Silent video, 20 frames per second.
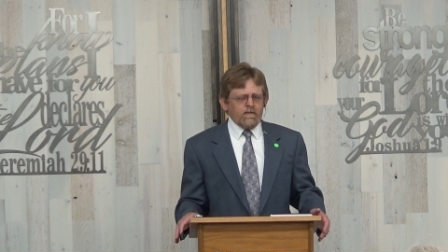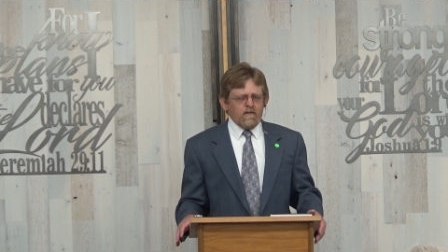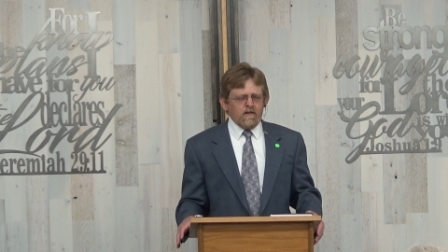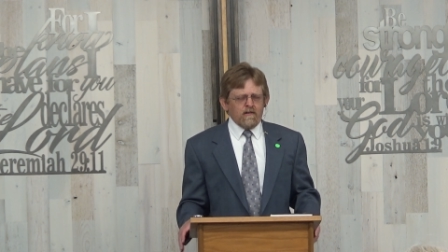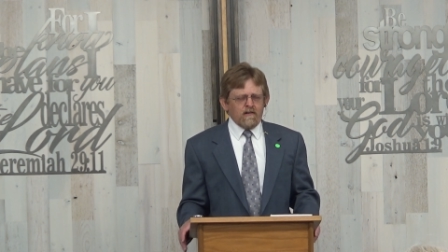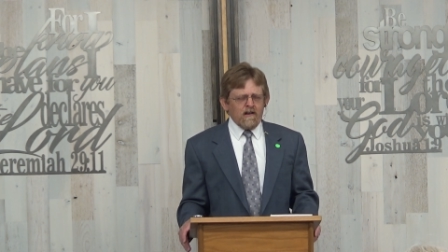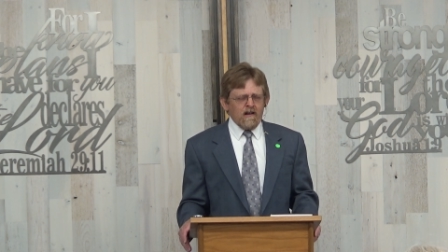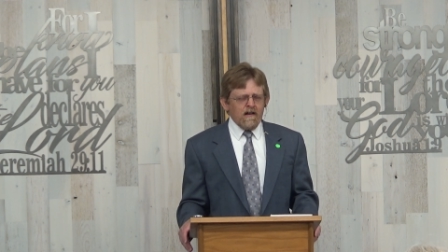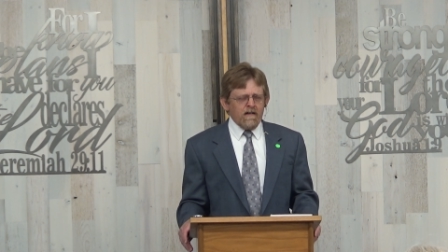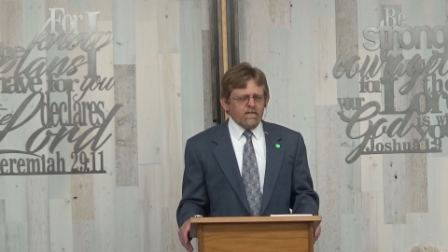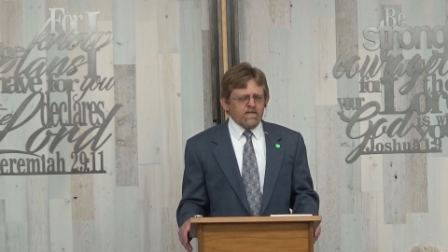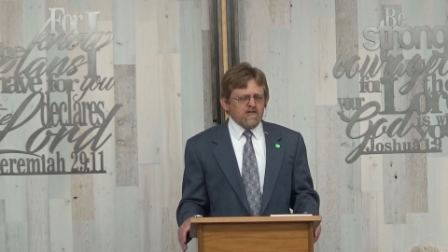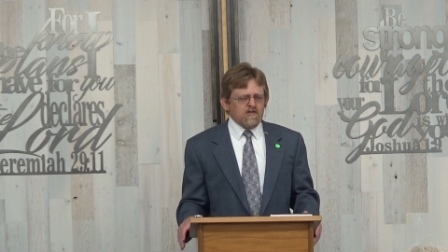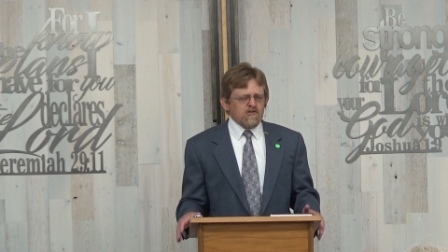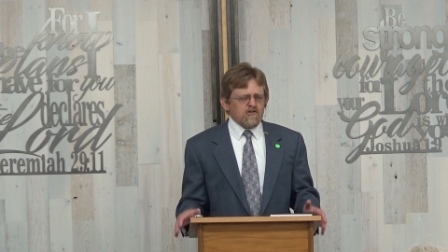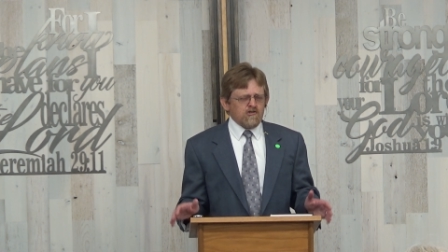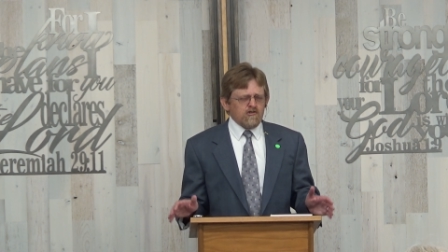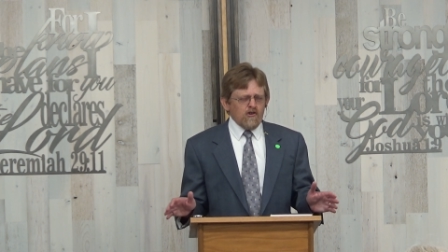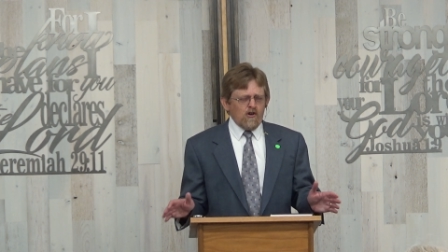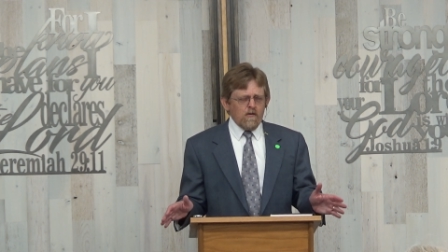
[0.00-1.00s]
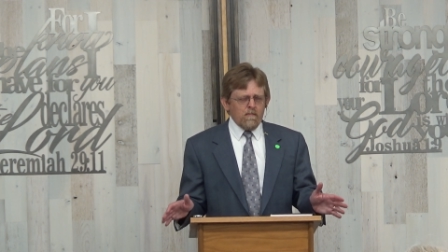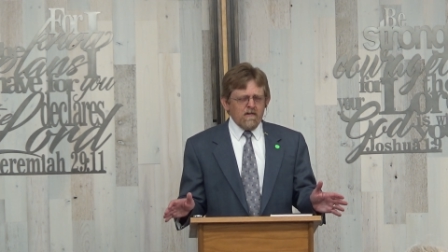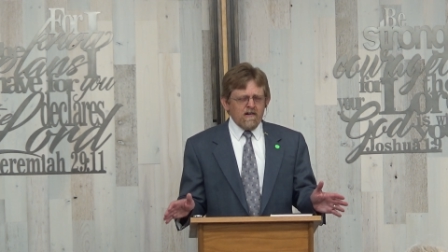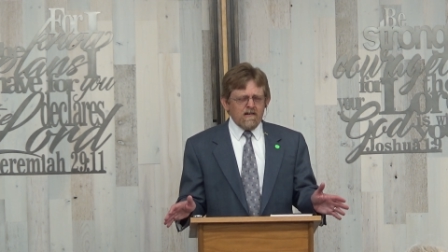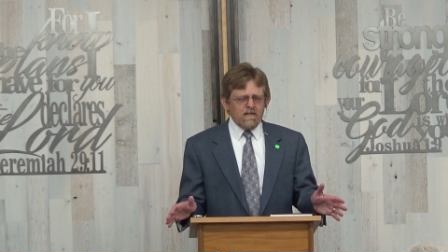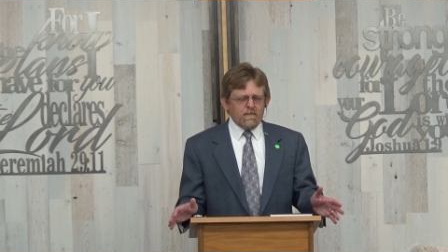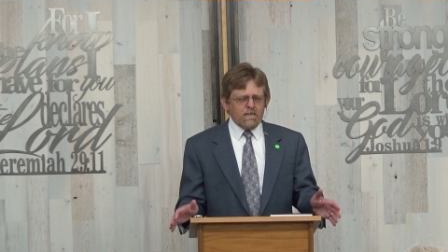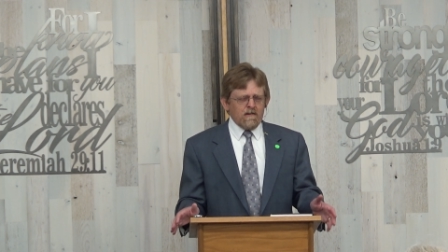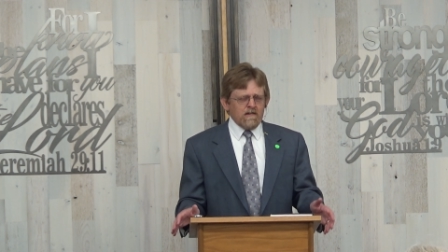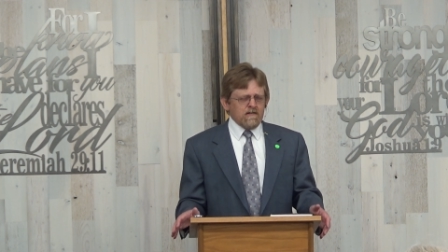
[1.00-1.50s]
of our lives so
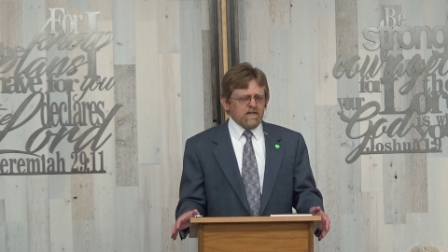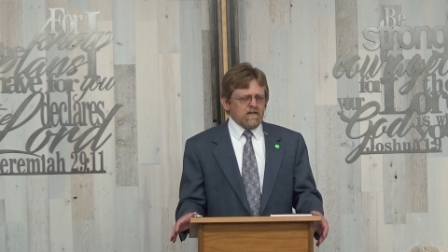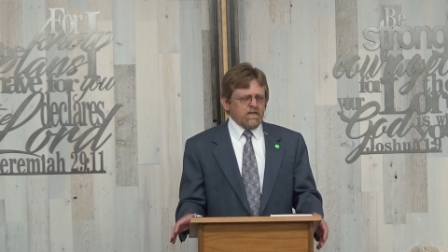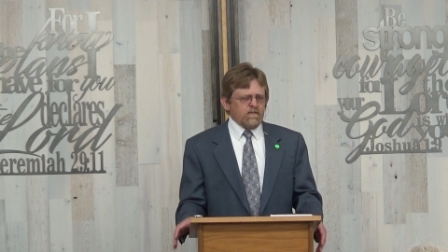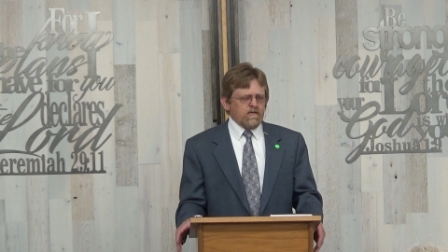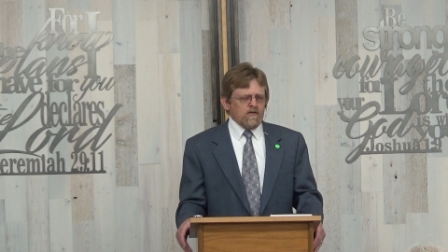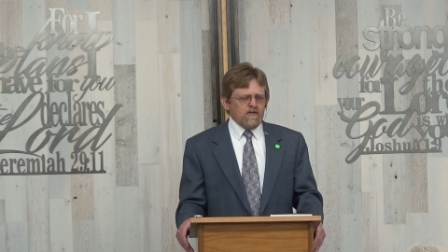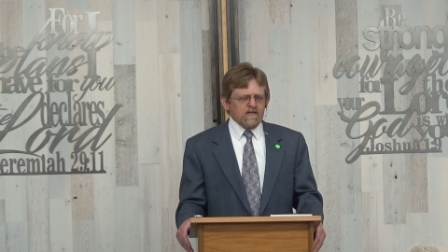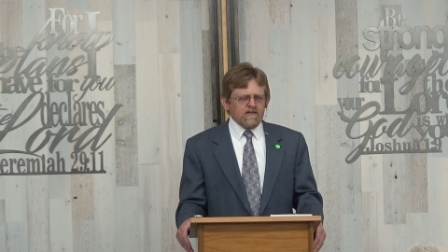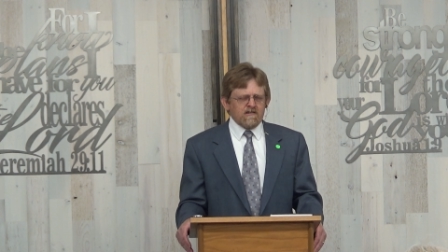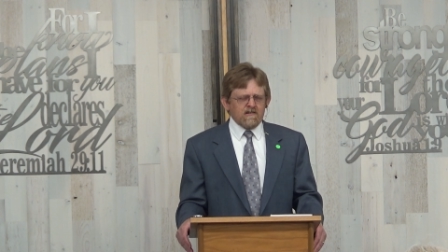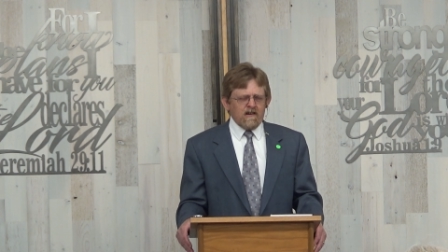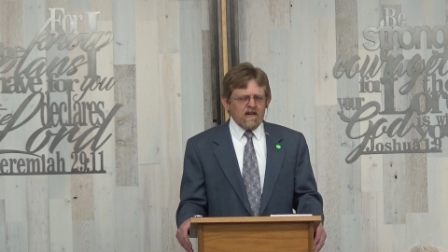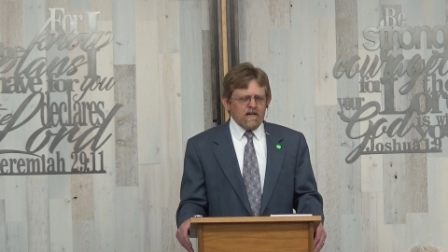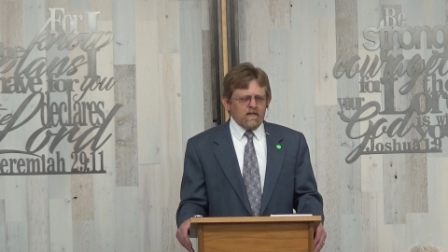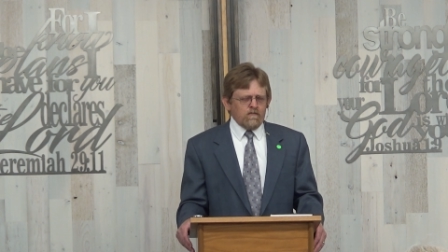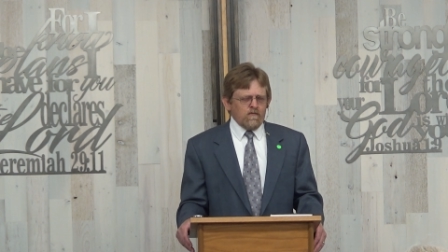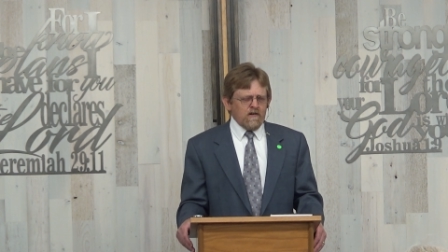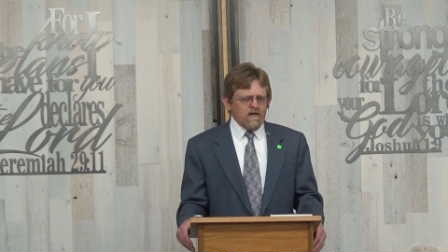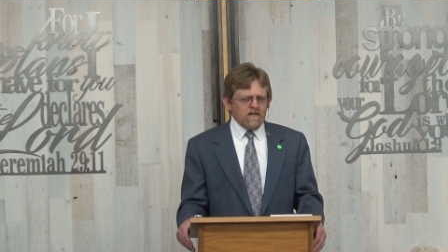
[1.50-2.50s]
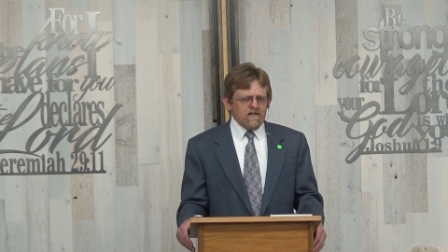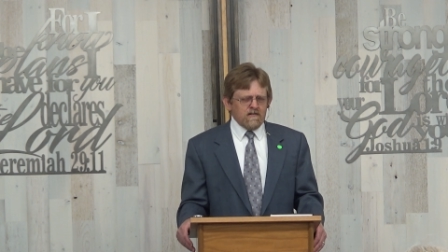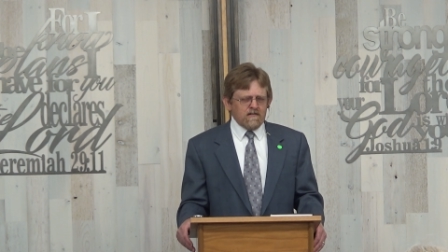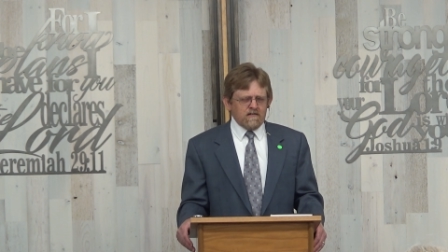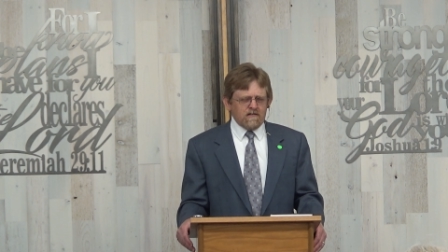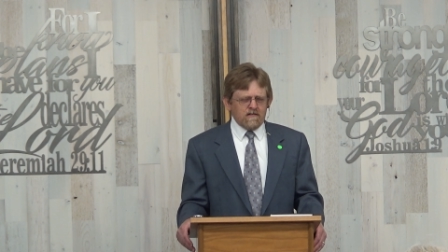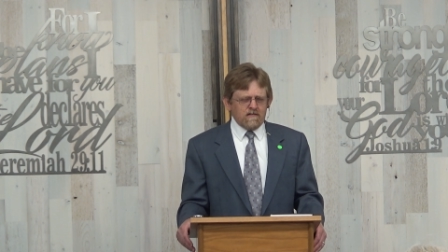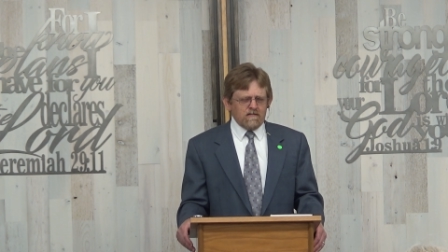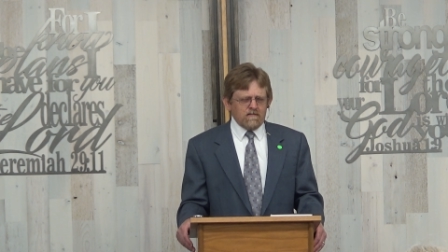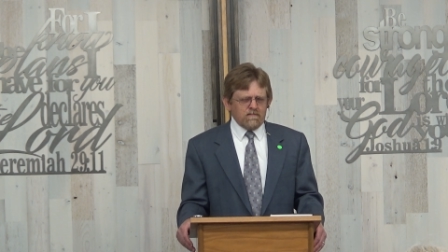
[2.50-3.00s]
many things have gone
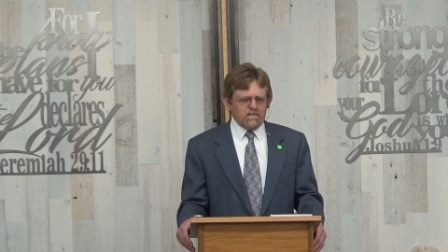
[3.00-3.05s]
sideways.